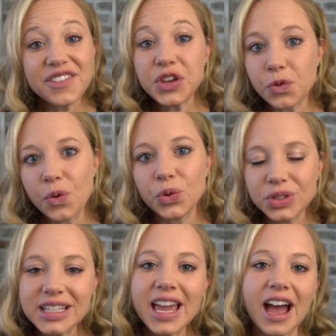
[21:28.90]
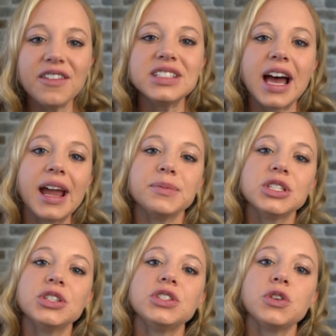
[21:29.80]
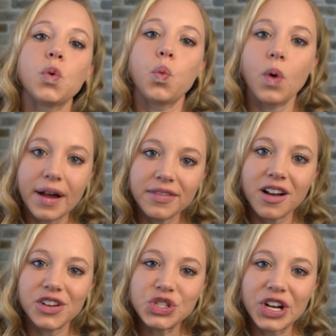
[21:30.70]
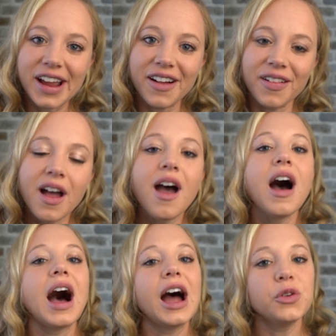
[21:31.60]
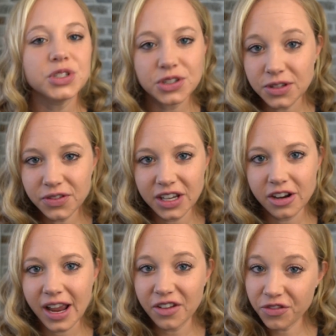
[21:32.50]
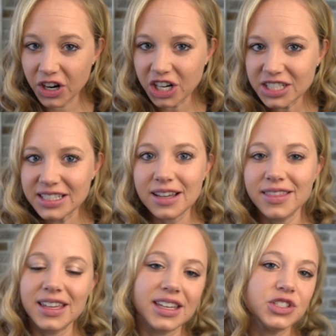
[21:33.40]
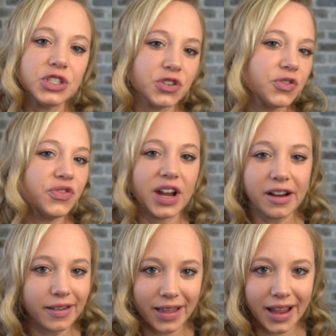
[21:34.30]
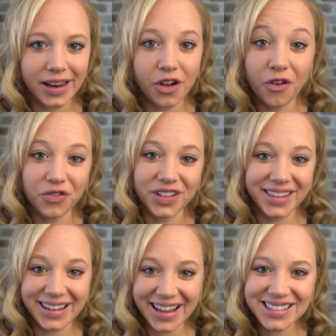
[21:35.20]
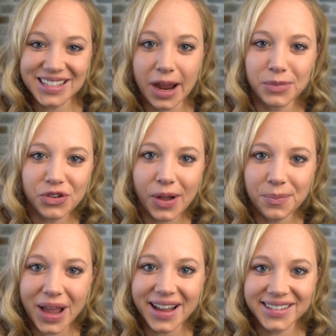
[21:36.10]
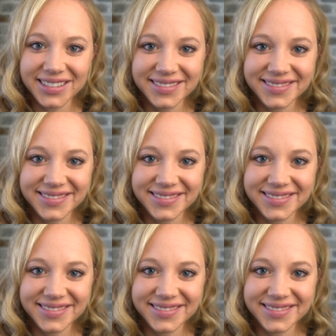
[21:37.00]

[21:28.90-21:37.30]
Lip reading: if you only have time to do one long trail, I would do the figure eight first and then do Fairyland hopefully the next time you come back.